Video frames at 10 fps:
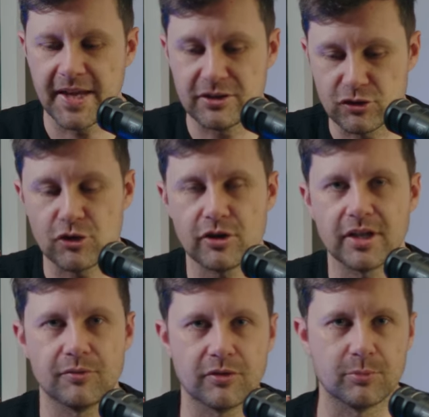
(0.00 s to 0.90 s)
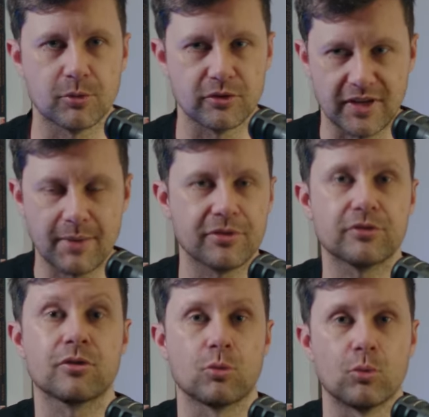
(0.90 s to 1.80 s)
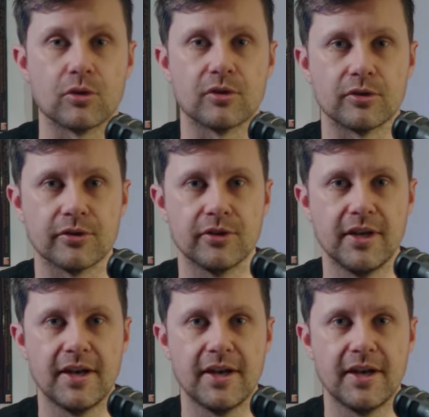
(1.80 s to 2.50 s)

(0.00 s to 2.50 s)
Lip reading: in turn gives us more depth to the world.